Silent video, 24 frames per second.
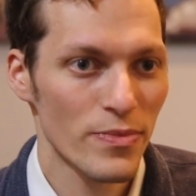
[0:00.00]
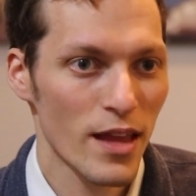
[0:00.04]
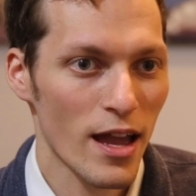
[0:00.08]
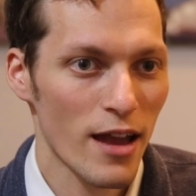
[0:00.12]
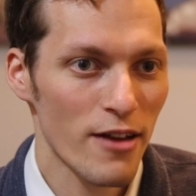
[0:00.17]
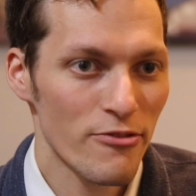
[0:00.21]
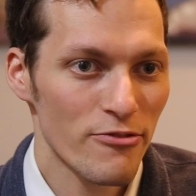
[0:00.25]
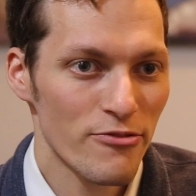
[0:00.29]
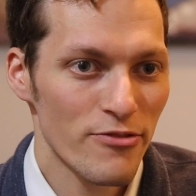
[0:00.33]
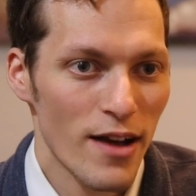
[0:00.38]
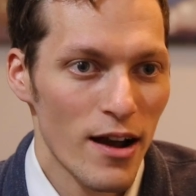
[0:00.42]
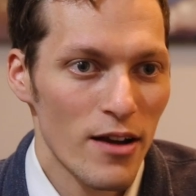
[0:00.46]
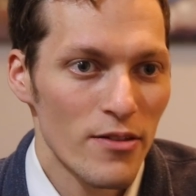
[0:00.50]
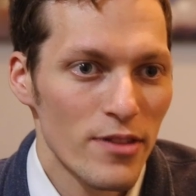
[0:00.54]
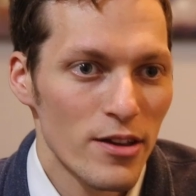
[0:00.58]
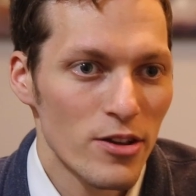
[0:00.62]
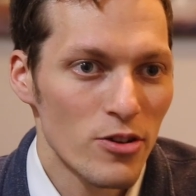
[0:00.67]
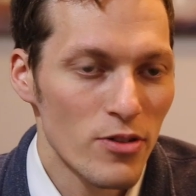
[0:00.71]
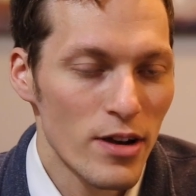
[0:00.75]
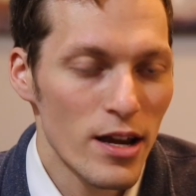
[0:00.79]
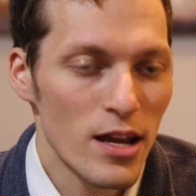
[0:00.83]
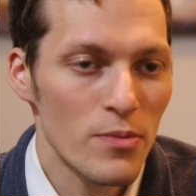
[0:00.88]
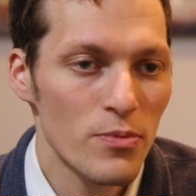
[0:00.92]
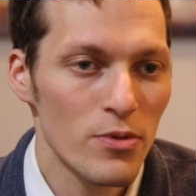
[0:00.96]
I found that
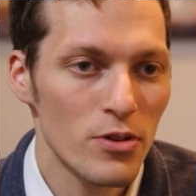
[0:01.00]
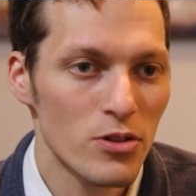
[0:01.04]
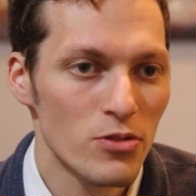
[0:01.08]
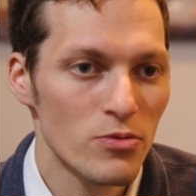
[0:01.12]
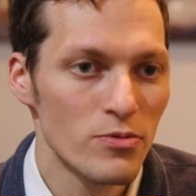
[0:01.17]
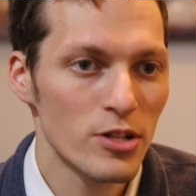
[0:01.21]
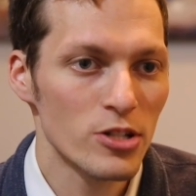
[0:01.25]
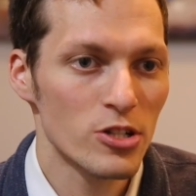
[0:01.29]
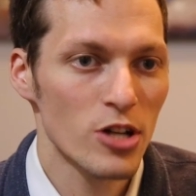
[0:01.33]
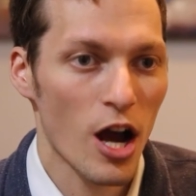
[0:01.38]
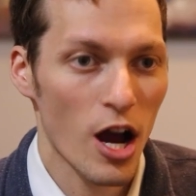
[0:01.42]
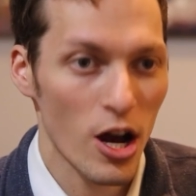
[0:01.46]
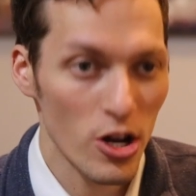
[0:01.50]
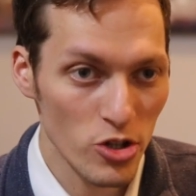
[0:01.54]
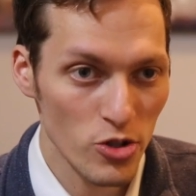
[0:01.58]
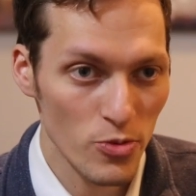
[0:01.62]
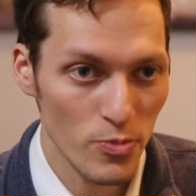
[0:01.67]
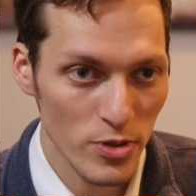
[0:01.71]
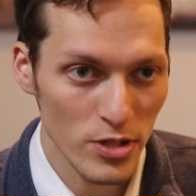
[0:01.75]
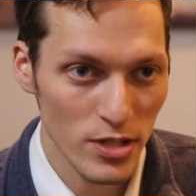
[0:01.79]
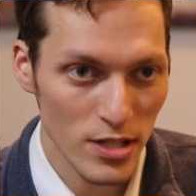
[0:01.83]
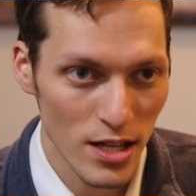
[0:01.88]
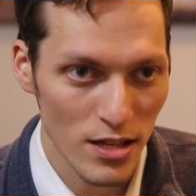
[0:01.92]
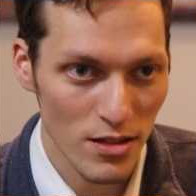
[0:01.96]
you're able to reach
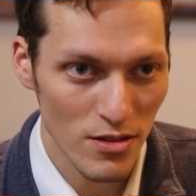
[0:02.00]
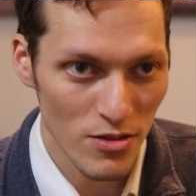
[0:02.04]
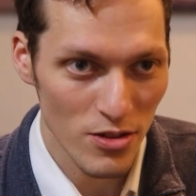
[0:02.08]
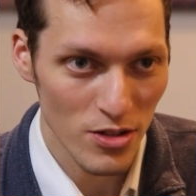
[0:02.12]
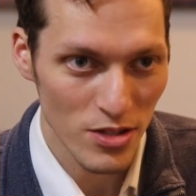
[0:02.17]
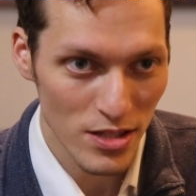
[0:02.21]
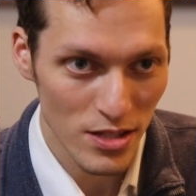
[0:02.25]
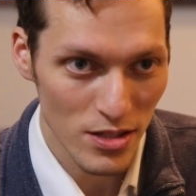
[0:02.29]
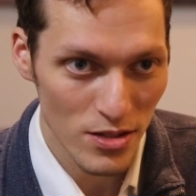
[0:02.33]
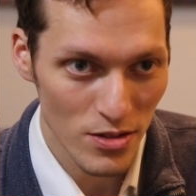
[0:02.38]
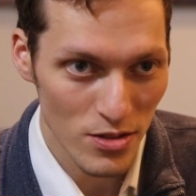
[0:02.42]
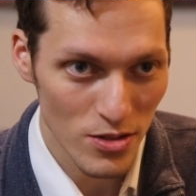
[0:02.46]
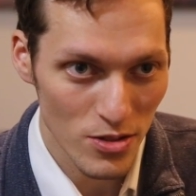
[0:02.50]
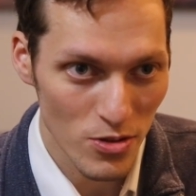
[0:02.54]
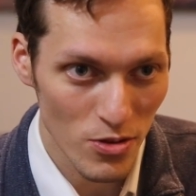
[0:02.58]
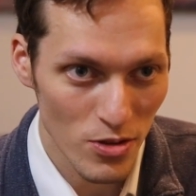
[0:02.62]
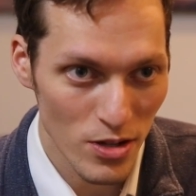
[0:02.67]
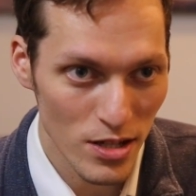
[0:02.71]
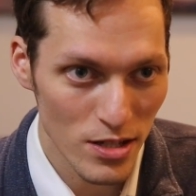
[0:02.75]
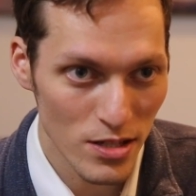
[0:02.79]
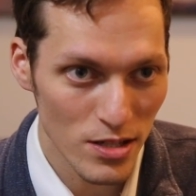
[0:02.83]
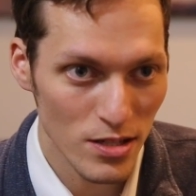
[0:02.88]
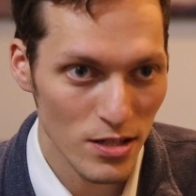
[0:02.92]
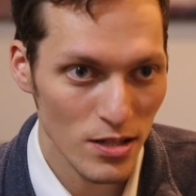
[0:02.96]
100% of the
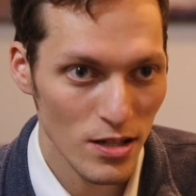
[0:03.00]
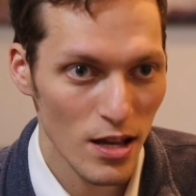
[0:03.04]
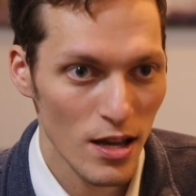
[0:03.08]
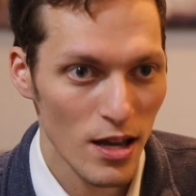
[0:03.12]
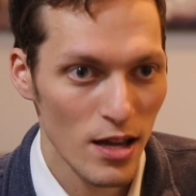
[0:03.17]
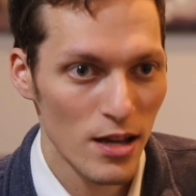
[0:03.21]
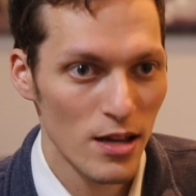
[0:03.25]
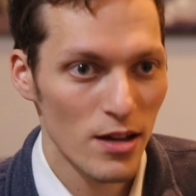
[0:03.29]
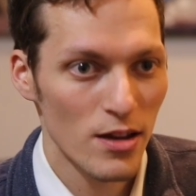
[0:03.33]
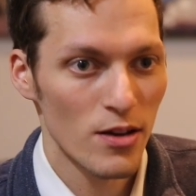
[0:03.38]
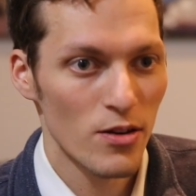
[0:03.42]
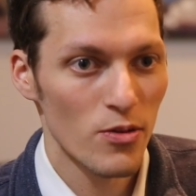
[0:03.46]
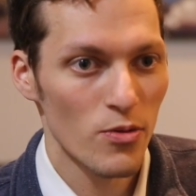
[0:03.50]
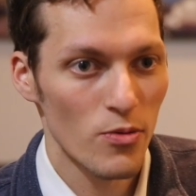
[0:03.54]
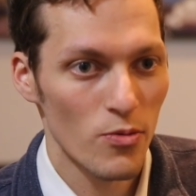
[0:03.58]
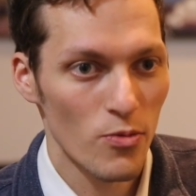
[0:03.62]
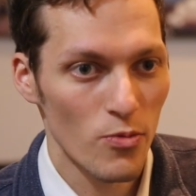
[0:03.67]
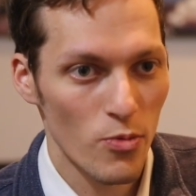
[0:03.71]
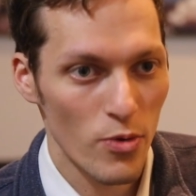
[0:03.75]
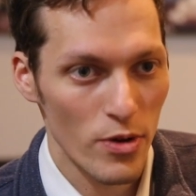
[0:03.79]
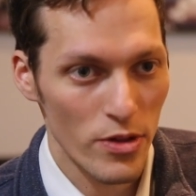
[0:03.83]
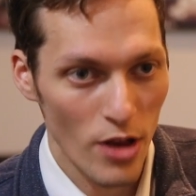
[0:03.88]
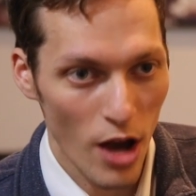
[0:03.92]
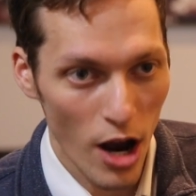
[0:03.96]
students
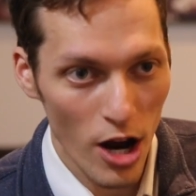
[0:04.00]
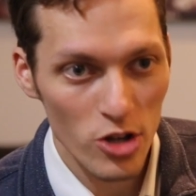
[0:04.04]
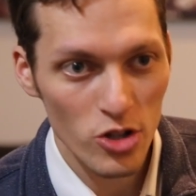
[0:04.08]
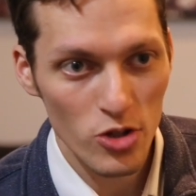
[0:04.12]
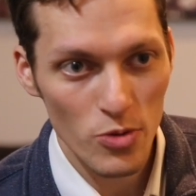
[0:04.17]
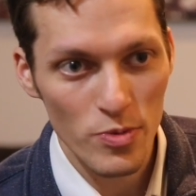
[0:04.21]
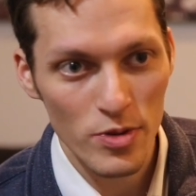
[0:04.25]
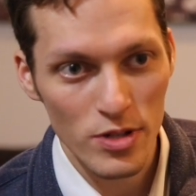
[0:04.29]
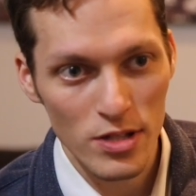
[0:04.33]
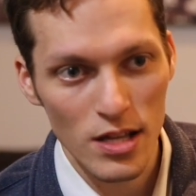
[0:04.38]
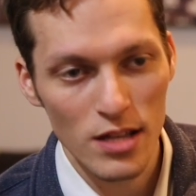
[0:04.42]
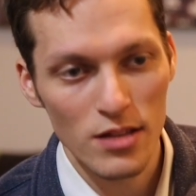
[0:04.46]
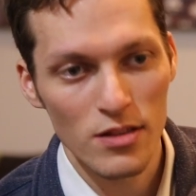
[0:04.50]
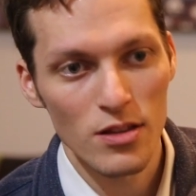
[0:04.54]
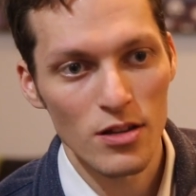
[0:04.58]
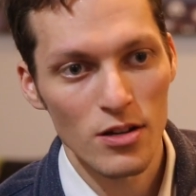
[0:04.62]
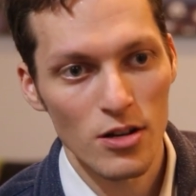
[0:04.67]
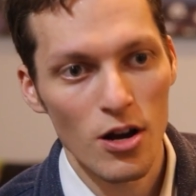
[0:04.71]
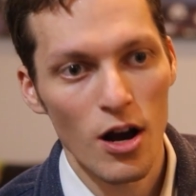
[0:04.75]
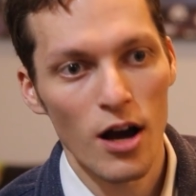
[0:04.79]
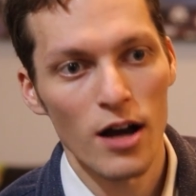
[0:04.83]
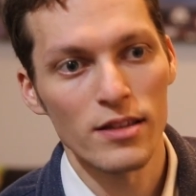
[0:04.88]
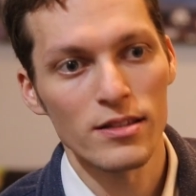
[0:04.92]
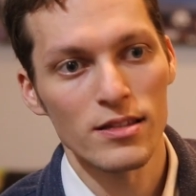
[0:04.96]
with 100% of the
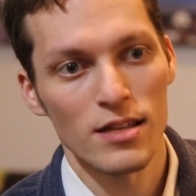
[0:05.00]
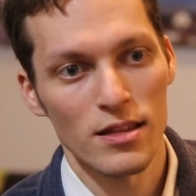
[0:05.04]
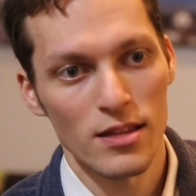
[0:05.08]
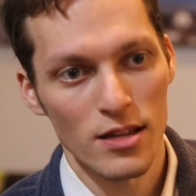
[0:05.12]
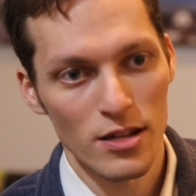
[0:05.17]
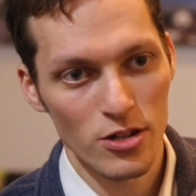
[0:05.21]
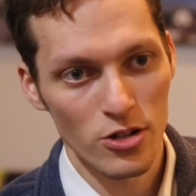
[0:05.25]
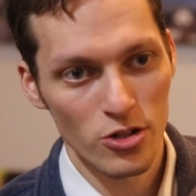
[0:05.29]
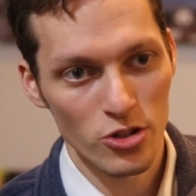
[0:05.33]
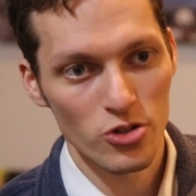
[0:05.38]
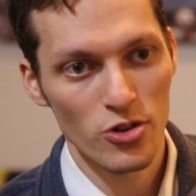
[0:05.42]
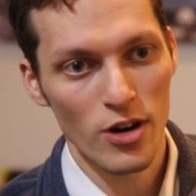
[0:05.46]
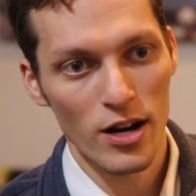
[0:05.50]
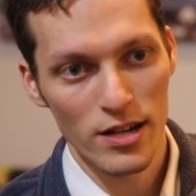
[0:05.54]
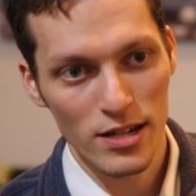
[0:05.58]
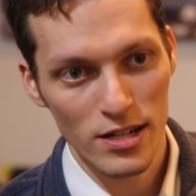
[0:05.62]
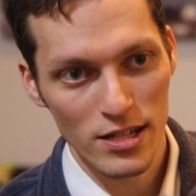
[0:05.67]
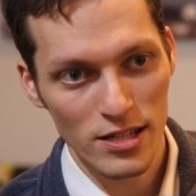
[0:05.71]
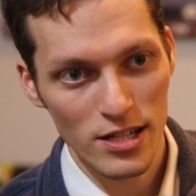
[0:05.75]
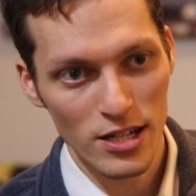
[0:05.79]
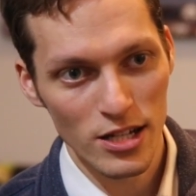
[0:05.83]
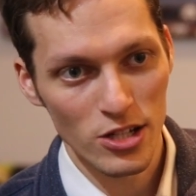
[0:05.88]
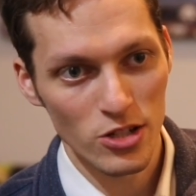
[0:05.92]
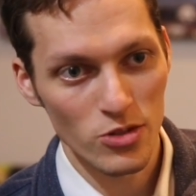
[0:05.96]
content that you're trying
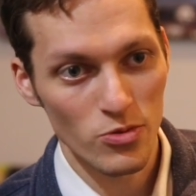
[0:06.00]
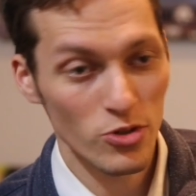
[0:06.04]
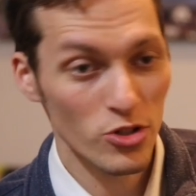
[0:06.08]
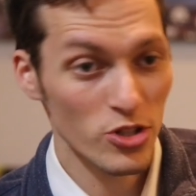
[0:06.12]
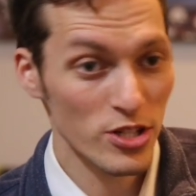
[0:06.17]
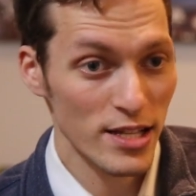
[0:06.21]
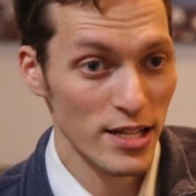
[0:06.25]
to teach, which